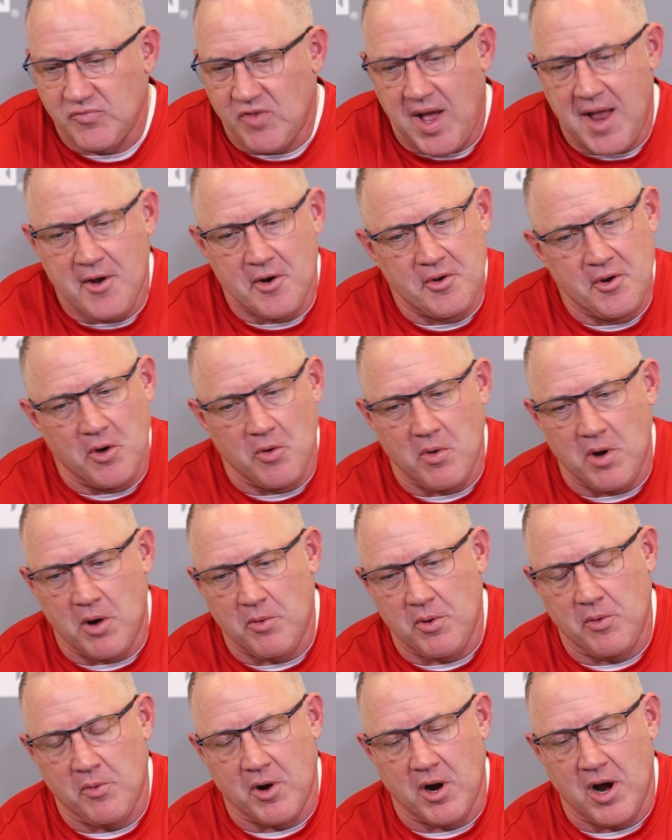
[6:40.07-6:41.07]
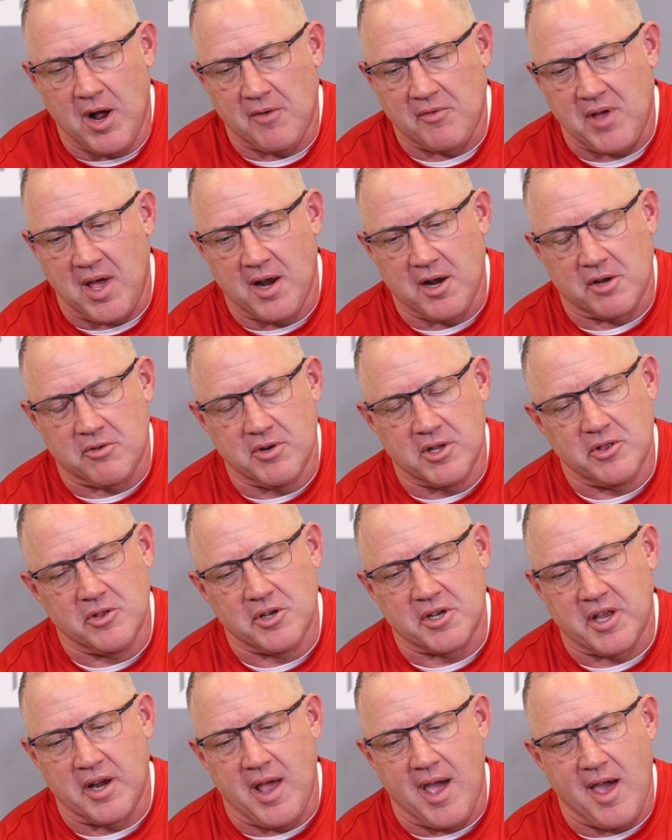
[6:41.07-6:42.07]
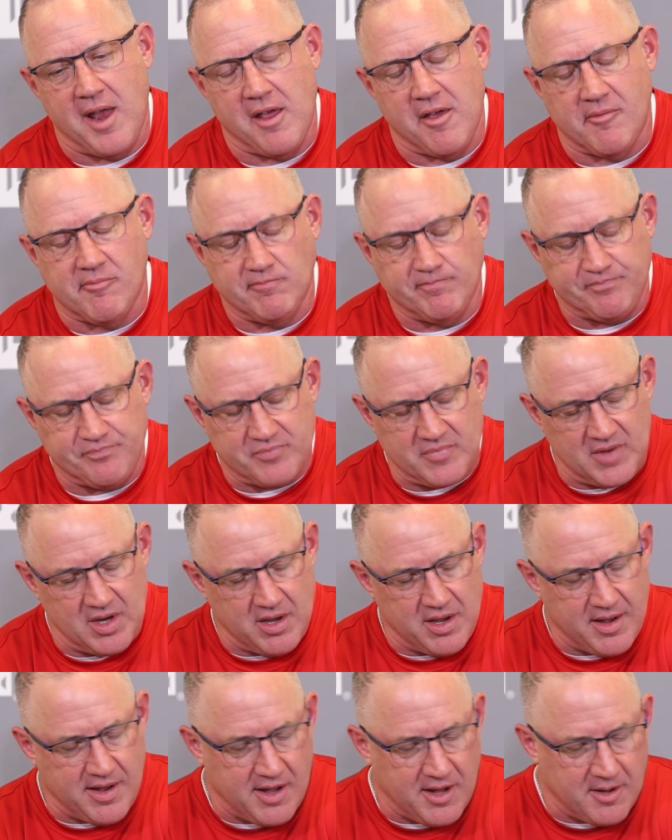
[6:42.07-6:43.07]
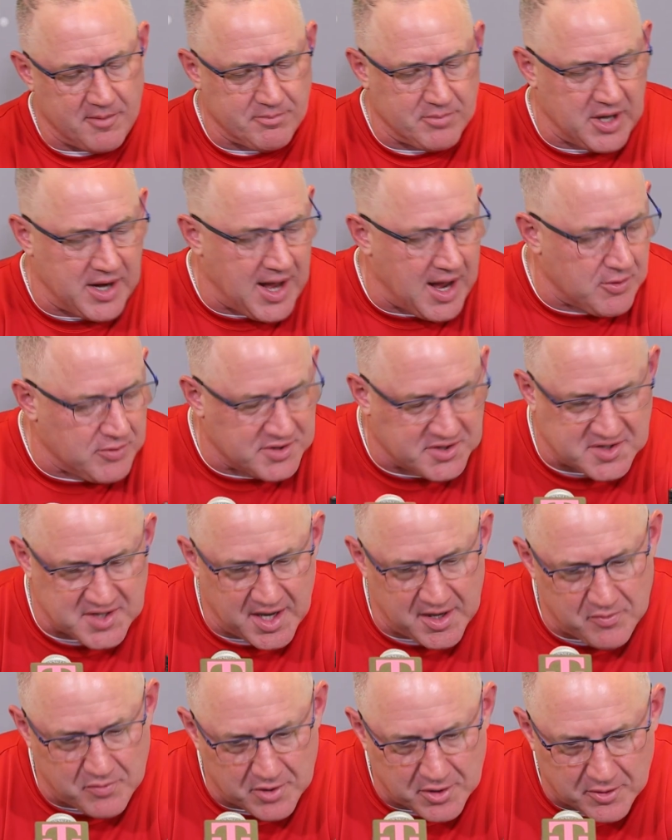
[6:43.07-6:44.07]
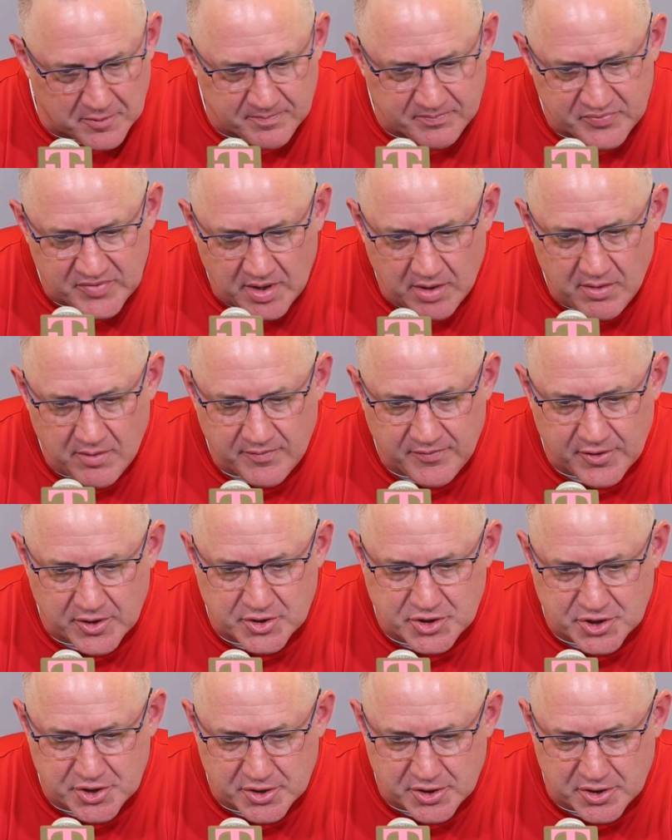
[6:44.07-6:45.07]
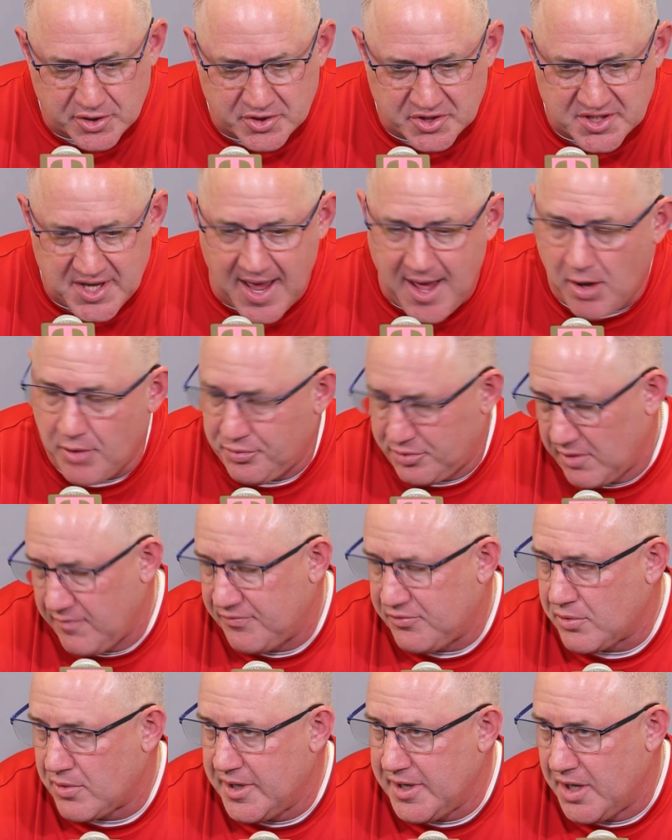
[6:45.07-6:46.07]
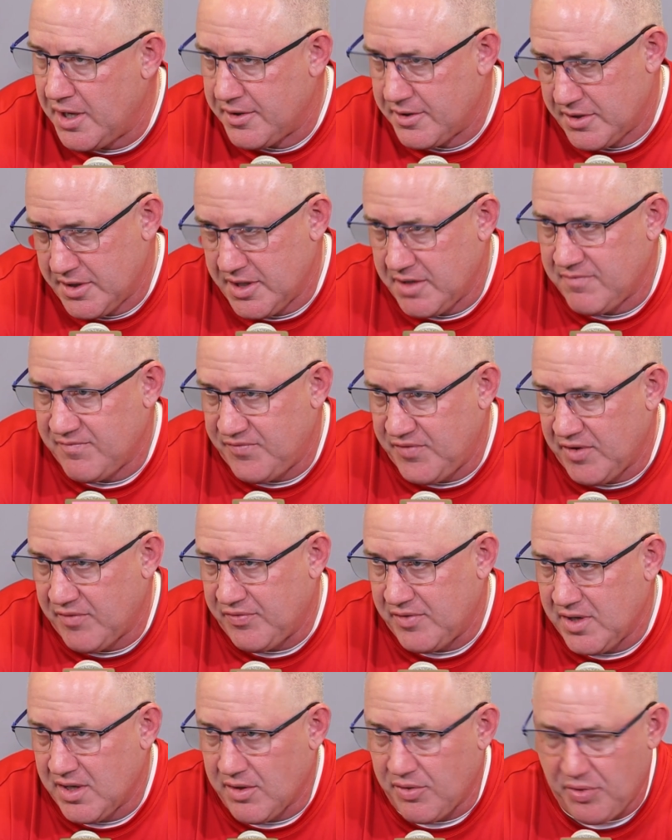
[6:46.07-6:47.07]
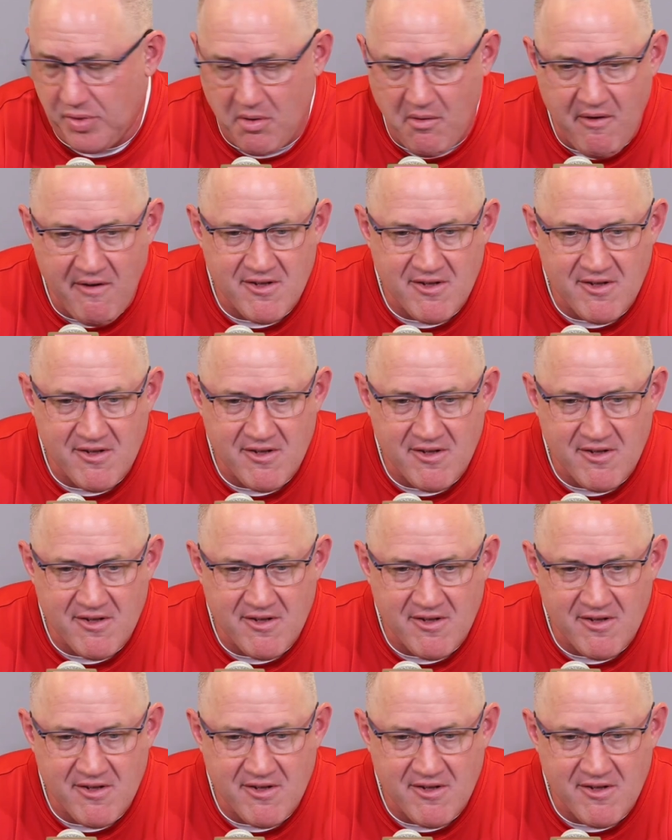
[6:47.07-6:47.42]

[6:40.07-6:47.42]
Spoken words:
I don't know what we were. I've kind of quit looking at it. But I would say we're for sure south of 350th